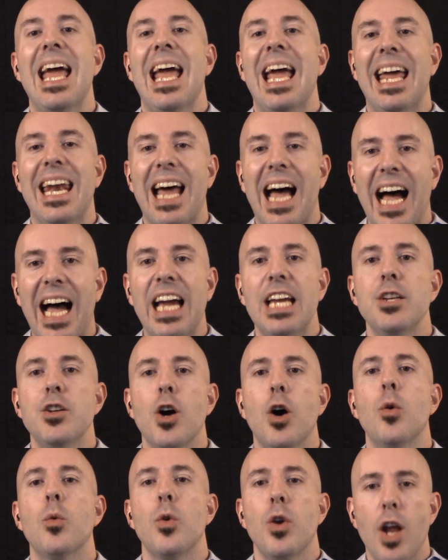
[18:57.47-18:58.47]
And I
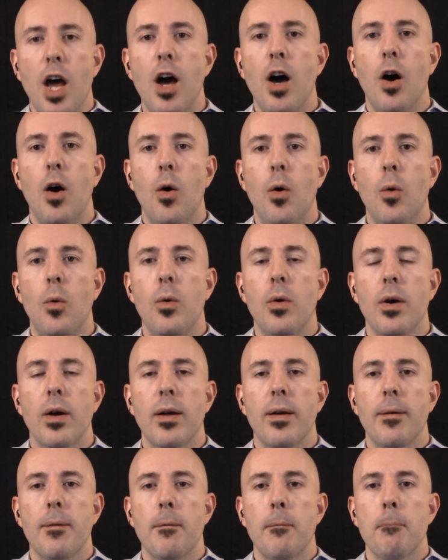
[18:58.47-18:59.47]
don't know
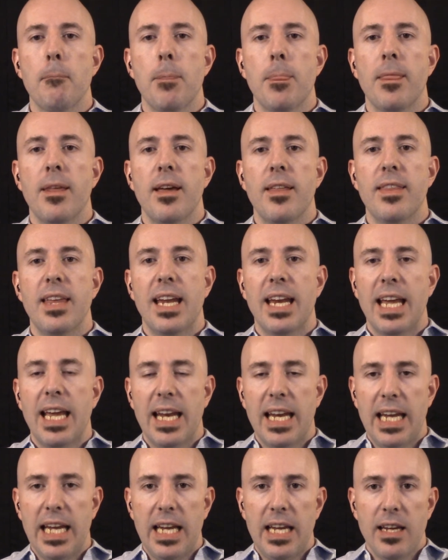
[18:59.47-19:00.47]
that
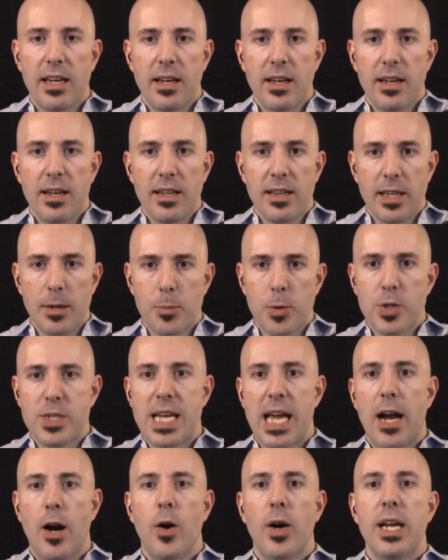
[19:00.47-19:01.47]
any
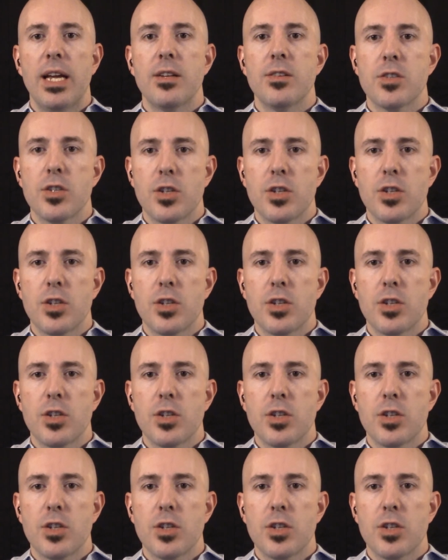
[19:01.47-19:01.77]
libertarians,